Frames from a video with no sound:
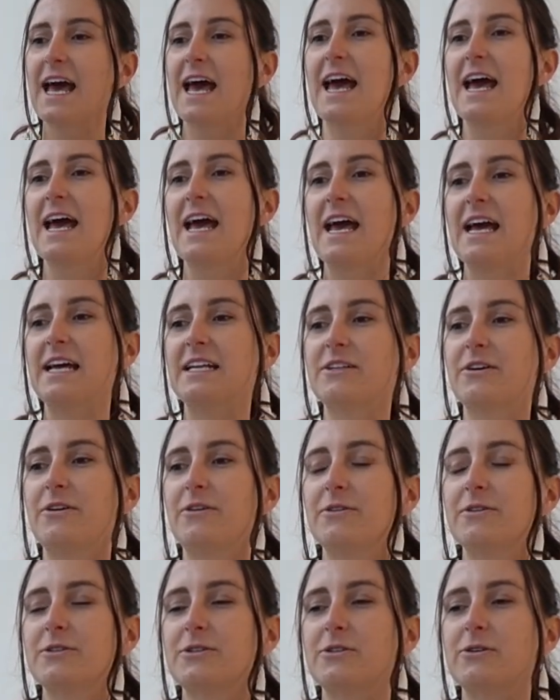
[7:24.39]
And
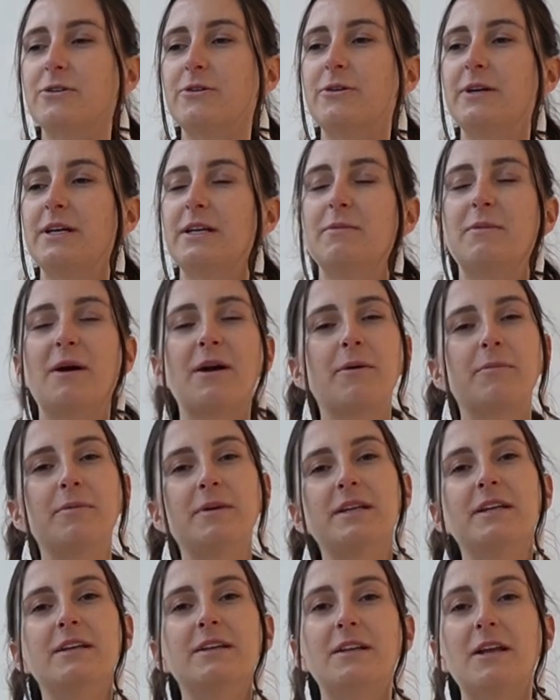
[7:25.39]
also, in my
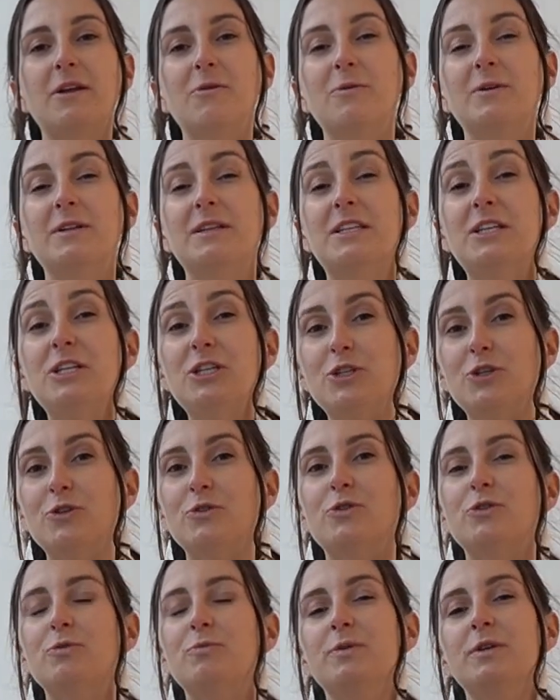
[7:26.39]
opinion, it will teach you
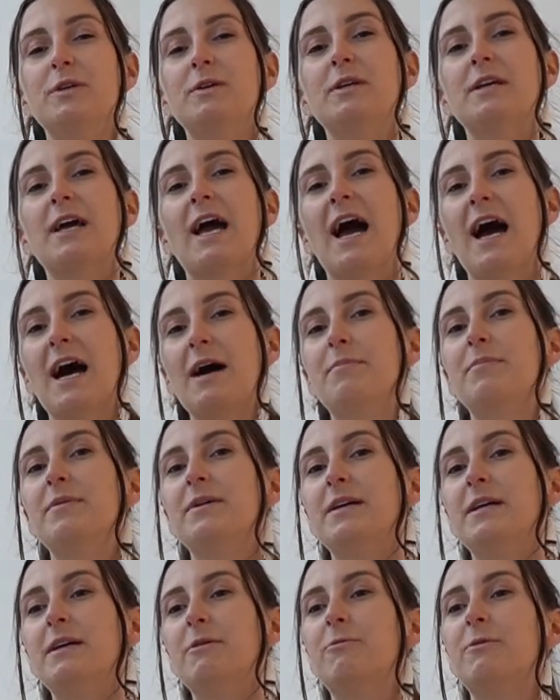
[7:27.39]
to be
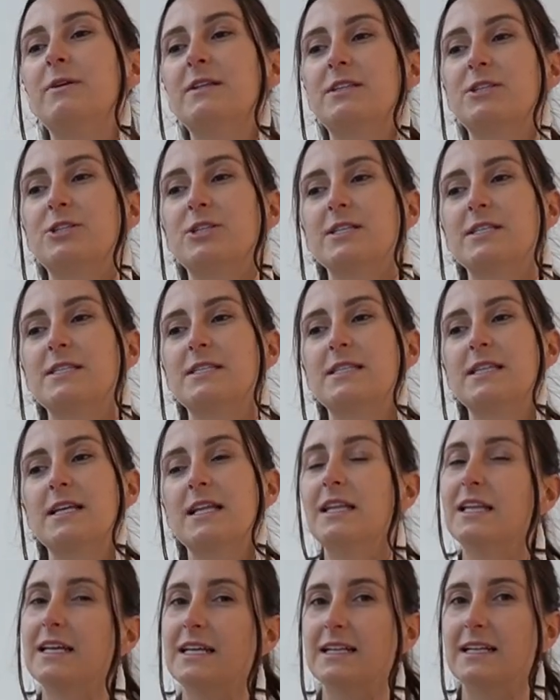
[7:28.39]
happy with just a
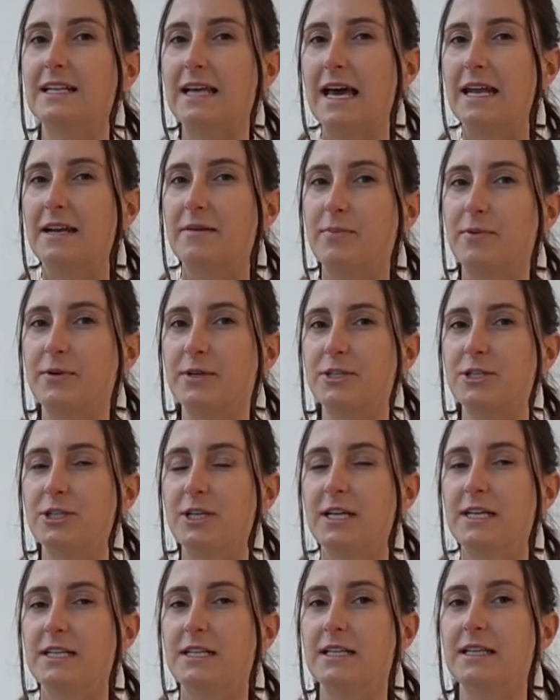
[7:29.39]
little and
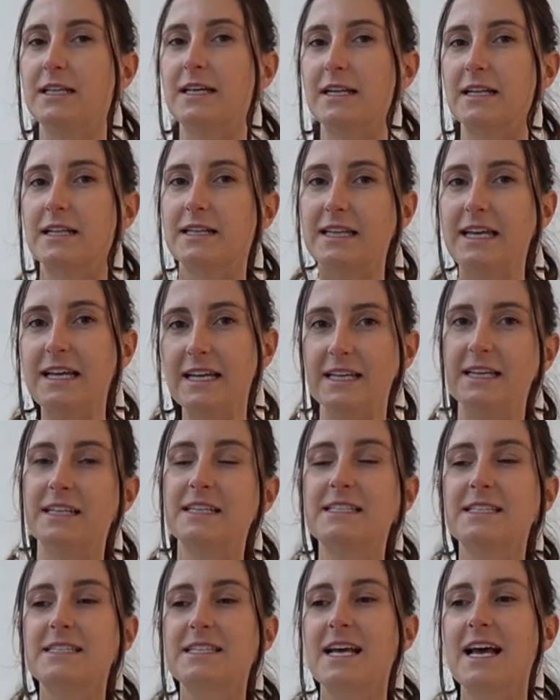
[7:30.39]
appreciate the little
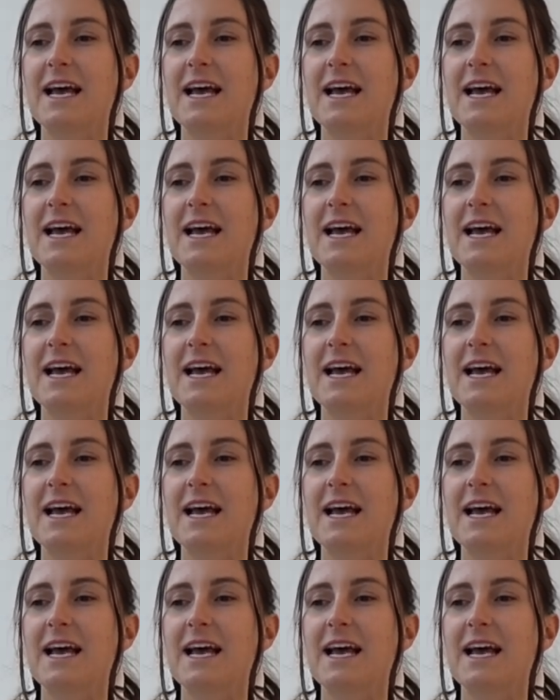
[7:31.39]
things.